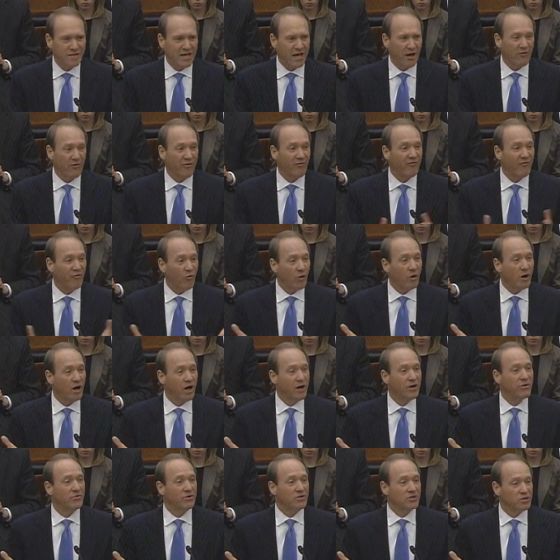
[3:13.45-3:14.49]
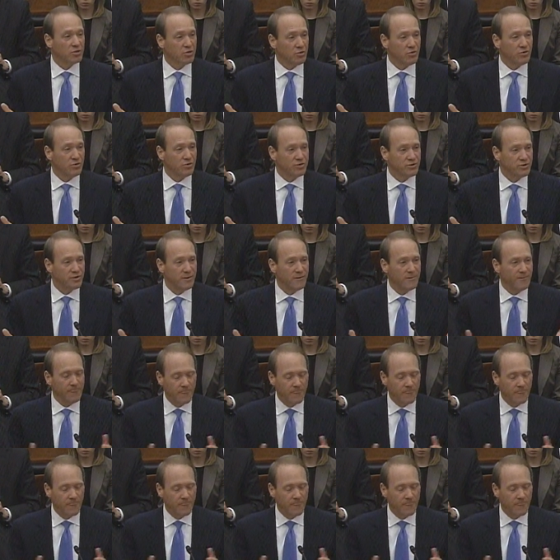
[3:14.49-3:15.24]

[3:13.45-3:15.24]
now we're 400 schools.